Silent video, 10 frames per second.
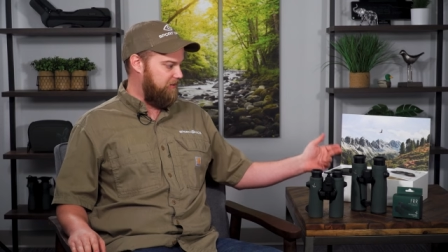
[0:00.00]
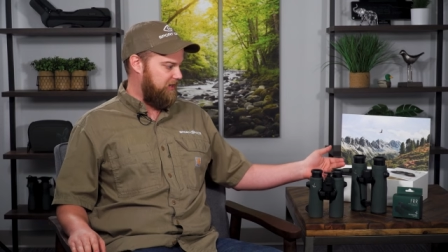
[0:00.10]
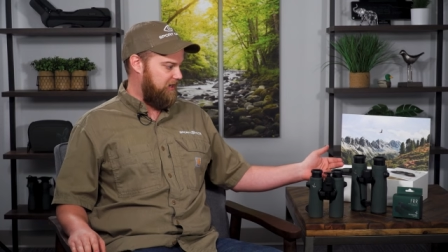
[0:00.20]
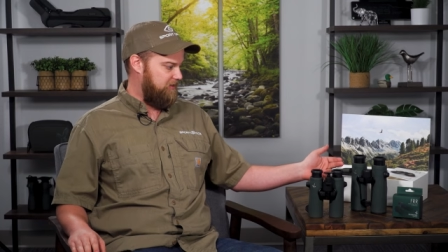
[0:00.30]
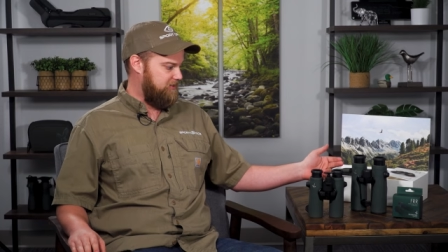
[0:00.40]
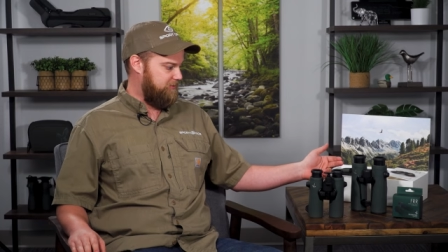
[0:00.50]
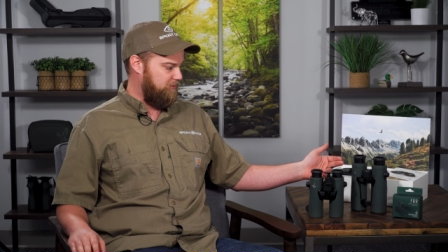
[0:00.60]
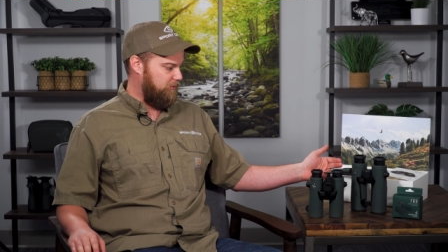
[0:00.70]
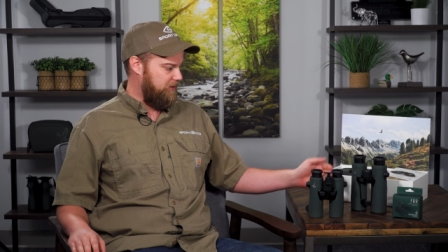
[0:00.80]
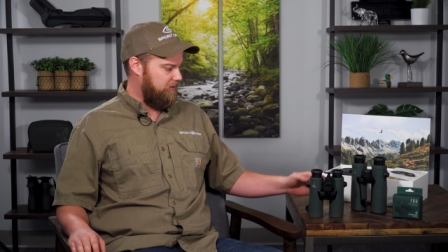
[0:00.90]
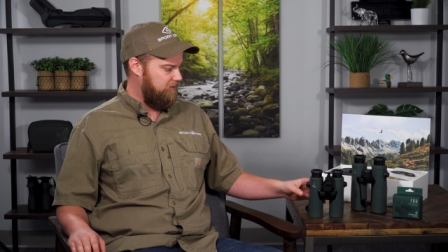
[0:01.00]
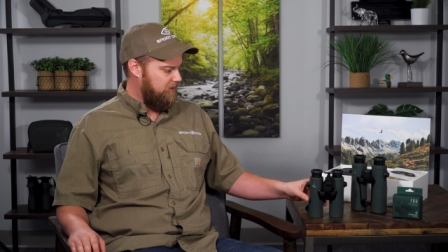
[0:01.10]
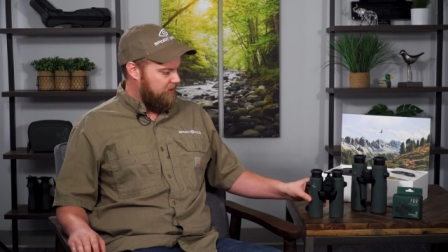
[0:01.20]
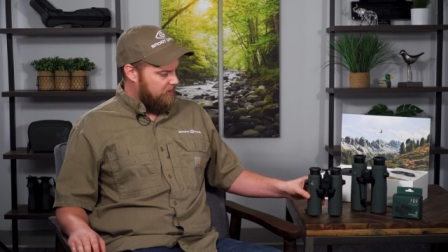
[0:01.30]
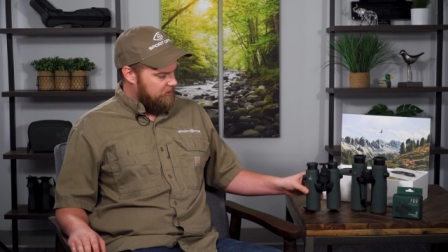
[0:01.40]
than this one will
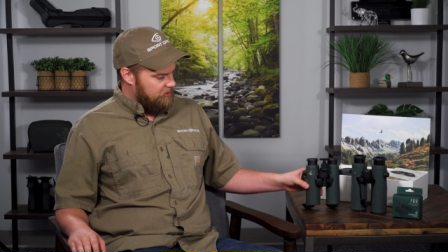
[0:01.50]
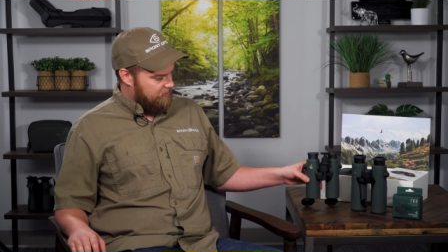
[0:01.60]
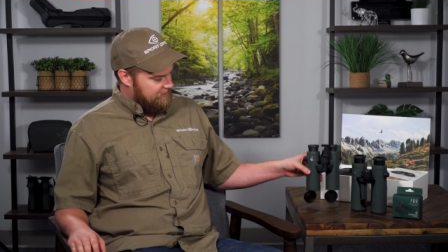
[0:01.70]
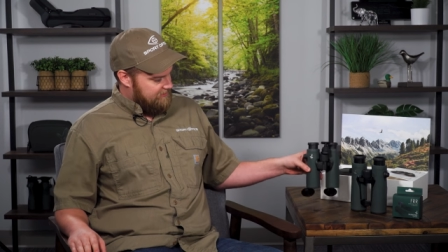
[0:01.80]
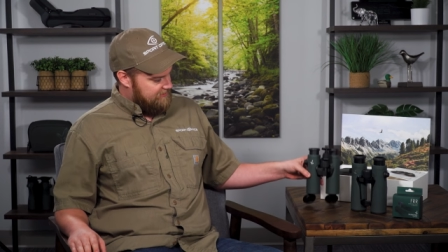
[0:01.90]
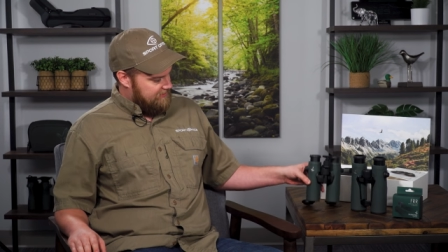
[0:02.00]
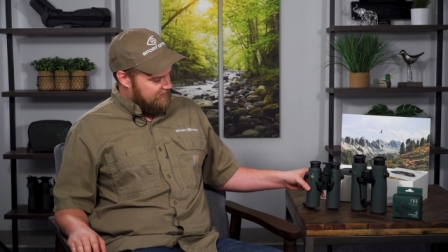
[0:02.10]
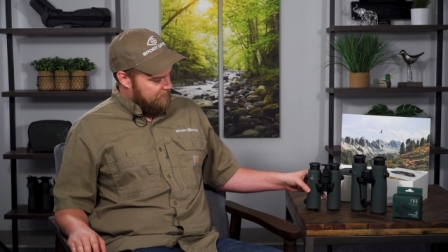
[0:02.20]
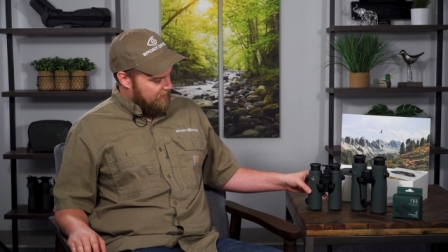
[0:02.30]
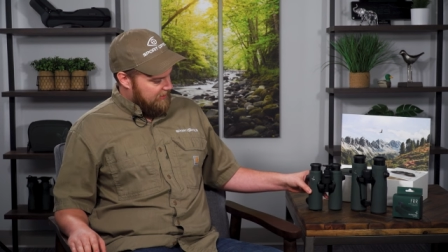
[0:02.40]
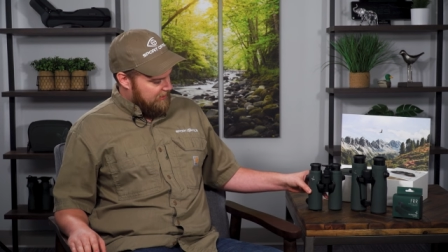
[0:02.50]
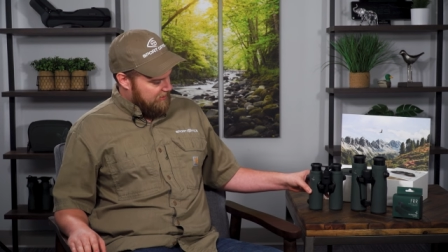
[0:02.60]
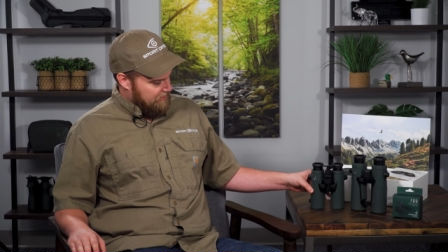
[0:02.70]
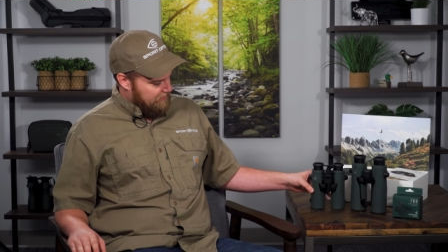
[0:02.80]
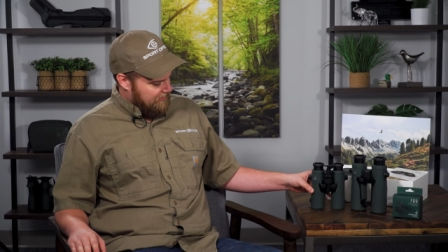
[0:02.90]
you can see right
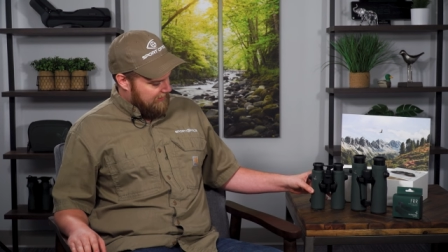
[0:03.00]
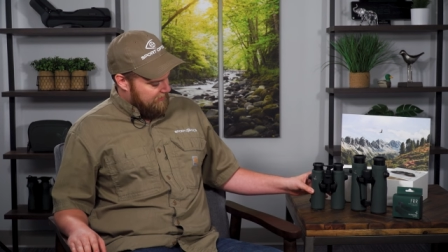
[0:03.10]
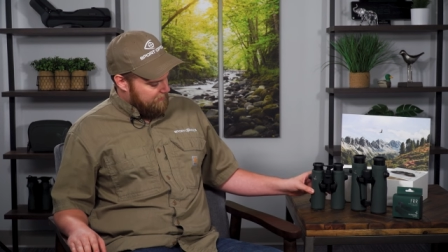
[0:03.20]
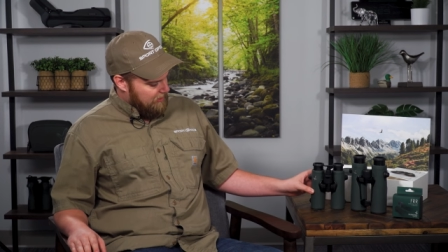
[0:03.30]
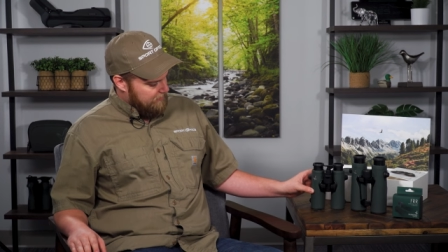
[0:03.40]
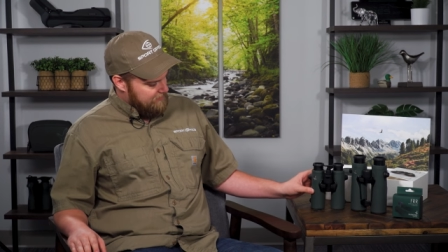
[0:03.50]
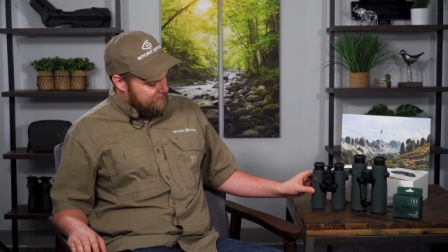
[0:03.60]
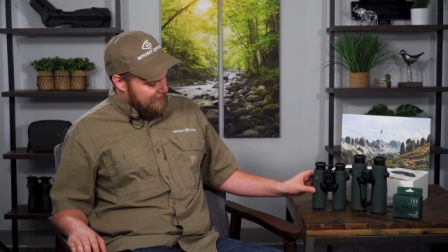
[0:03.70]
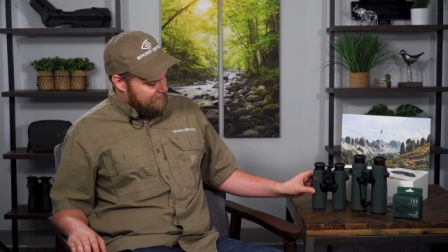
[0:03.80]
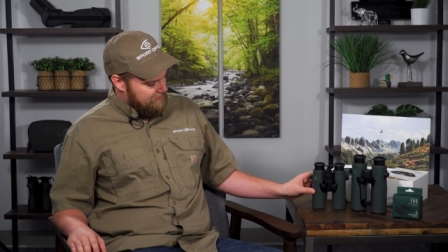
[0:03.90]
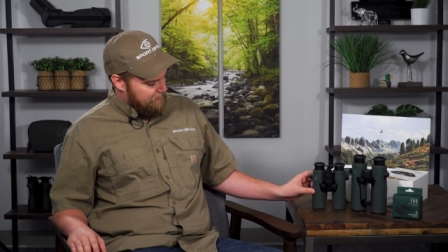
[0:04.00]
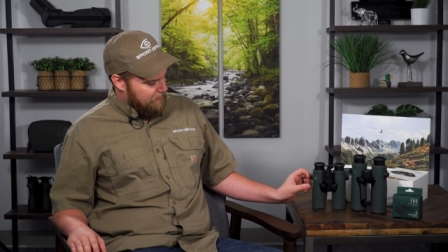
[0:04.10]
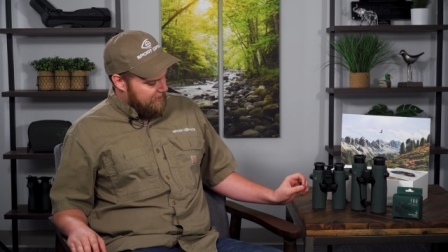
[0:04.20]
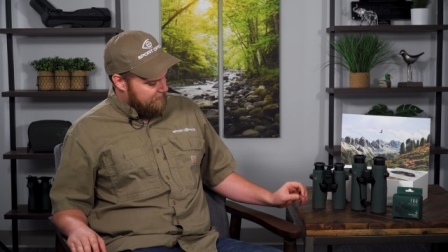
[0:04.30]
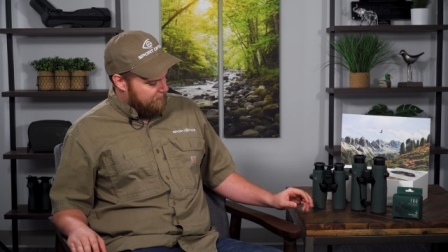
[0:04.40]
here how they probably saved some
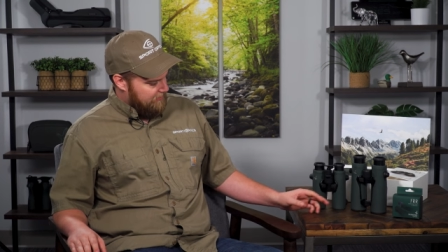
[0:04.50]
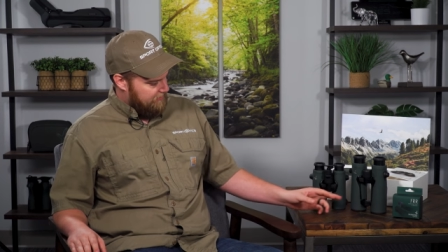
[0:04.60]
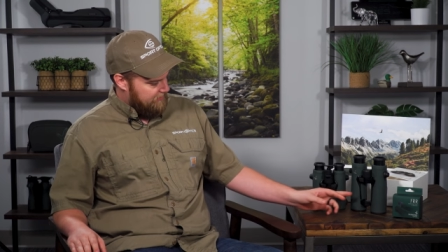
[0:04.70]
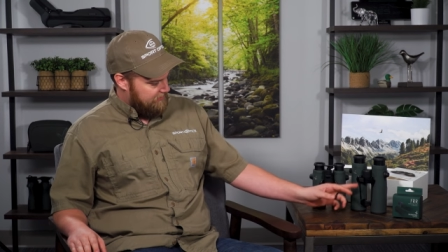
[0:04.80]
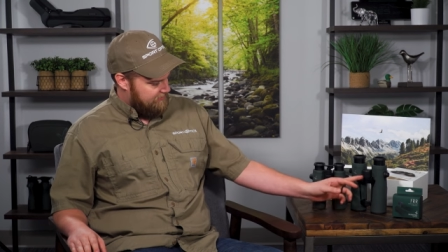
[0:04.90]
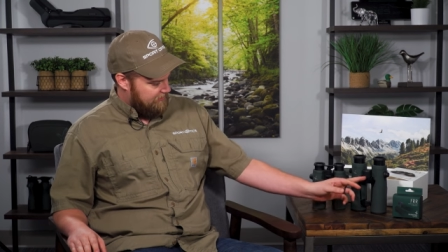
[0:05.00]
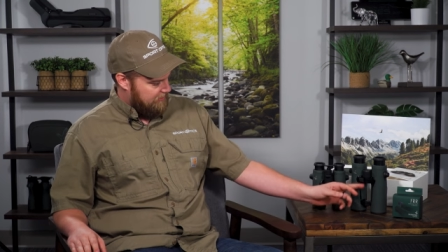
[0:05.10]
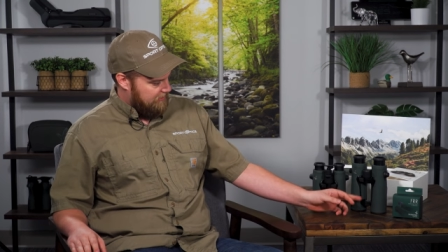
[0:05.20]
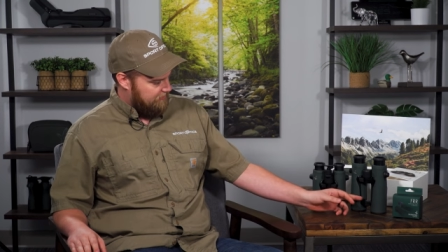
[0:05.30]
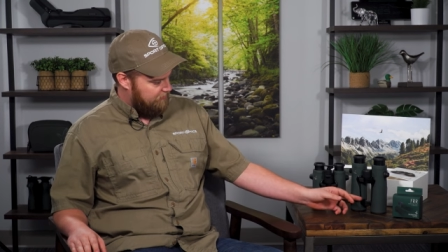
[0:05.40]
weight with this uh,